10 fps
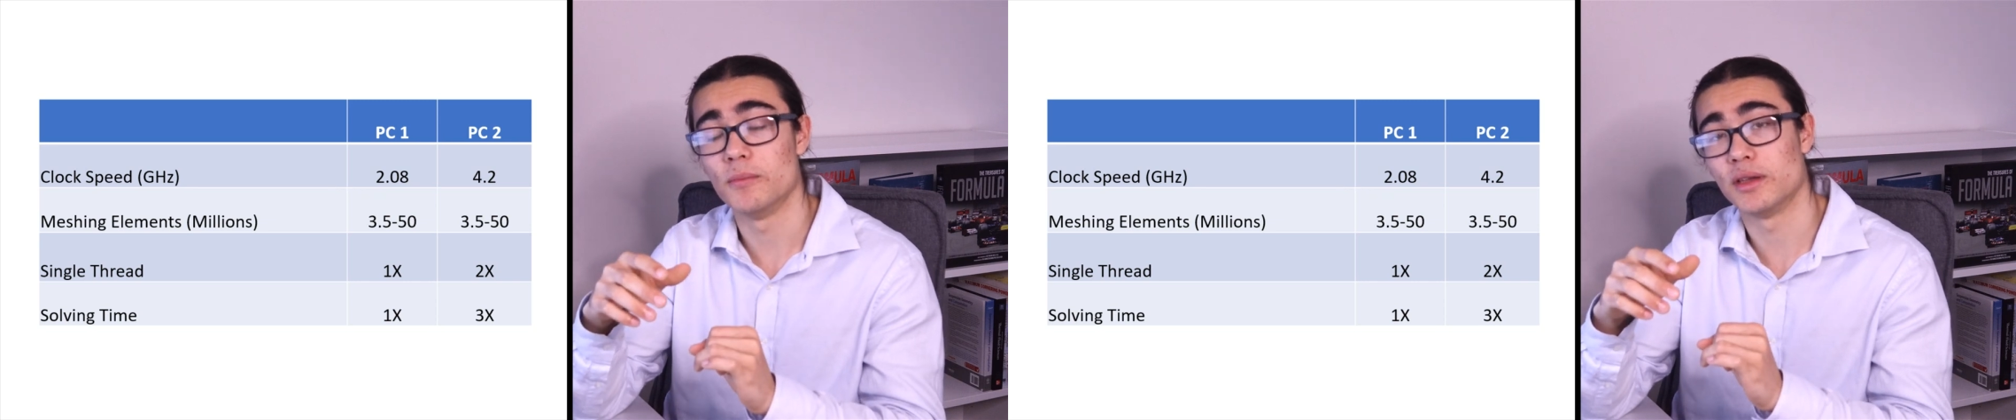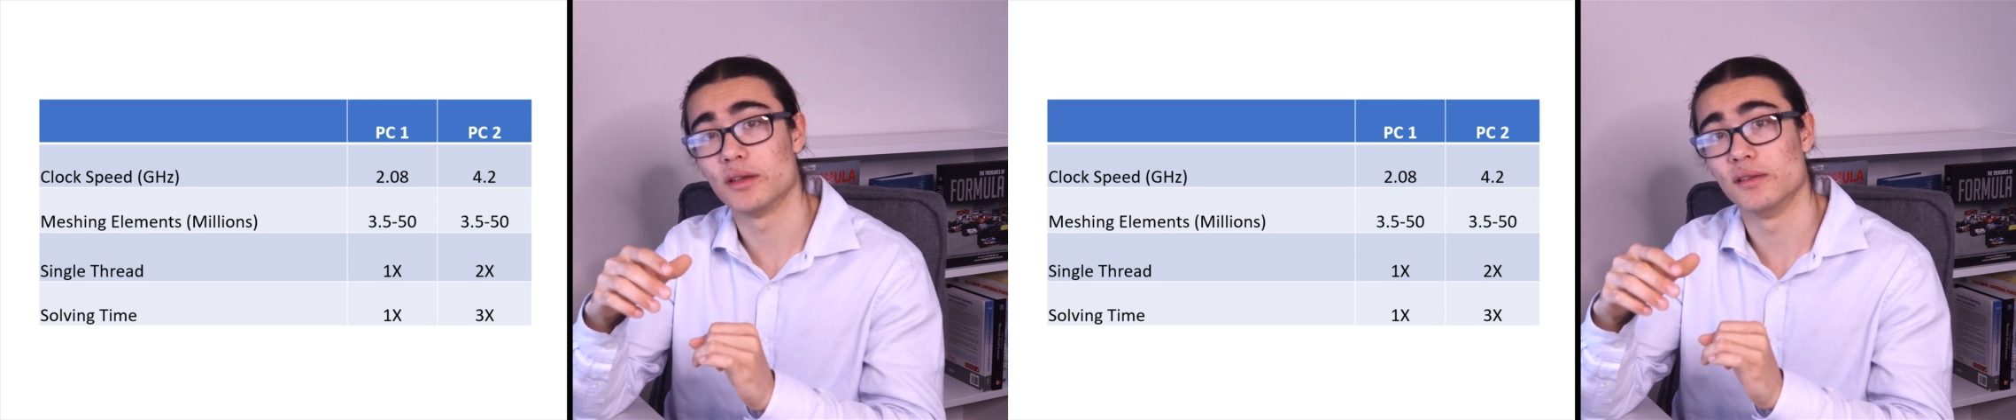
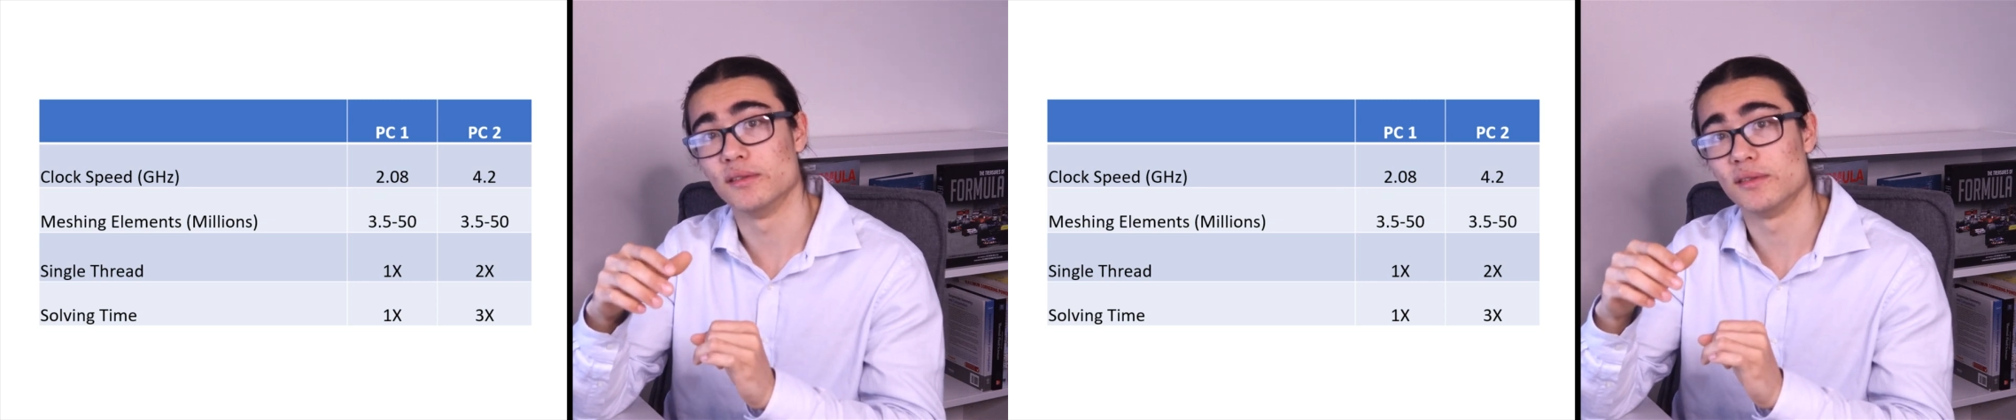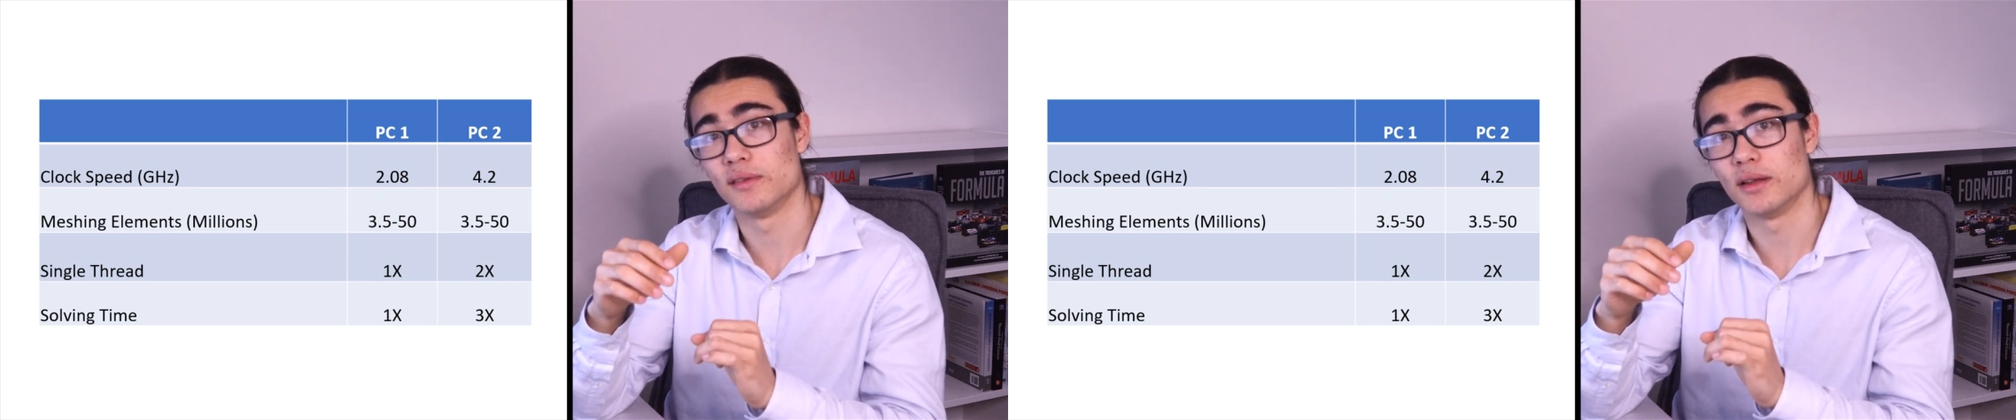
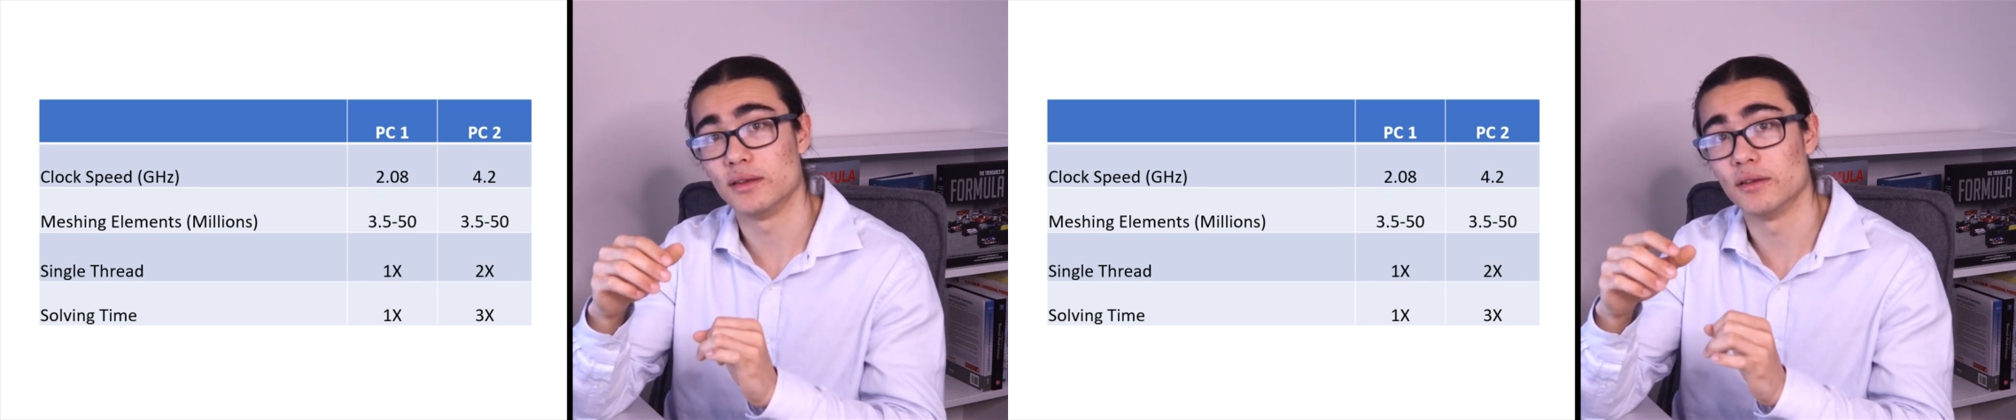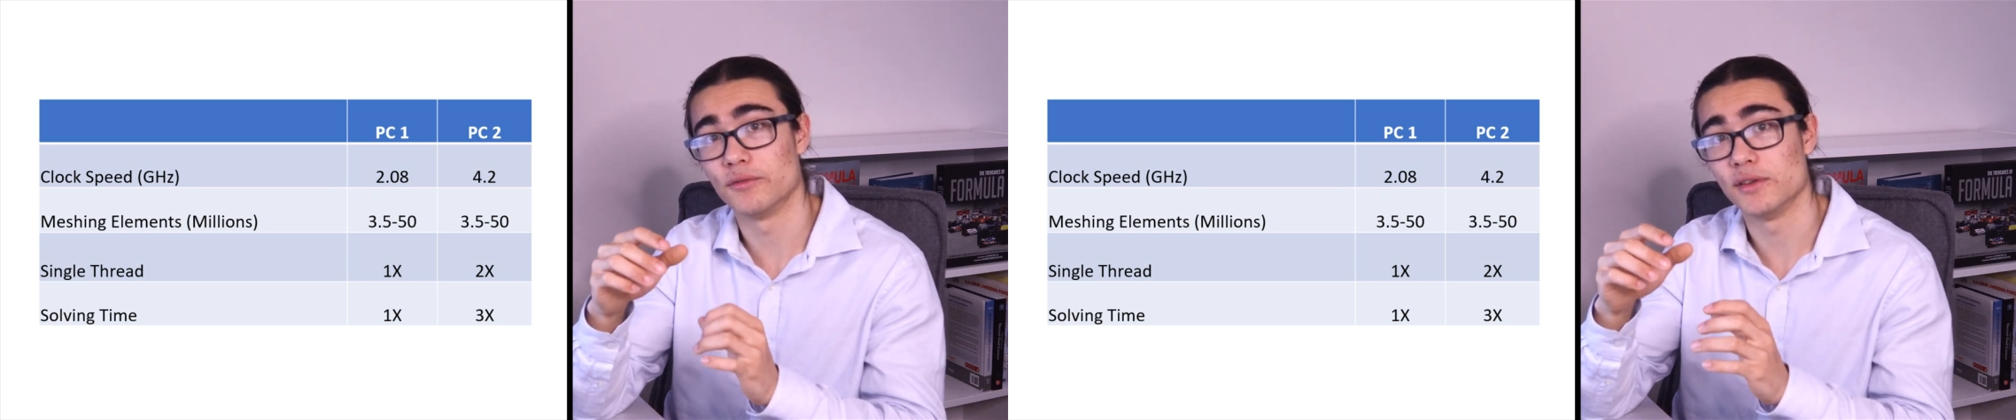because I
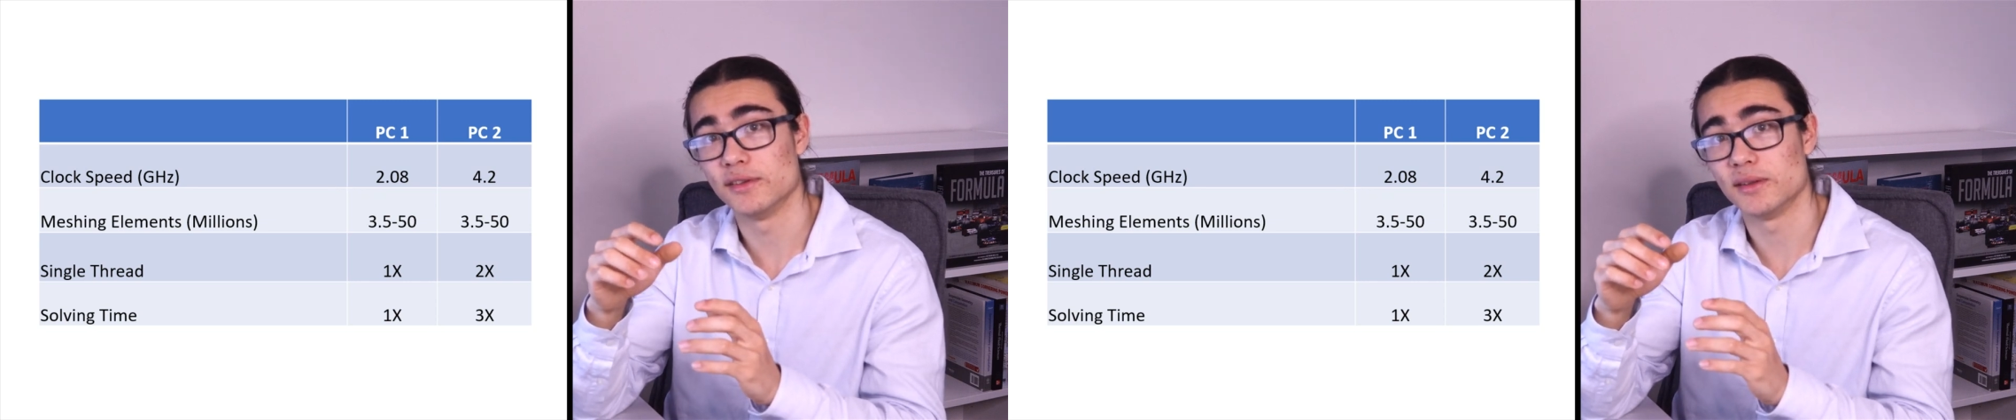did a few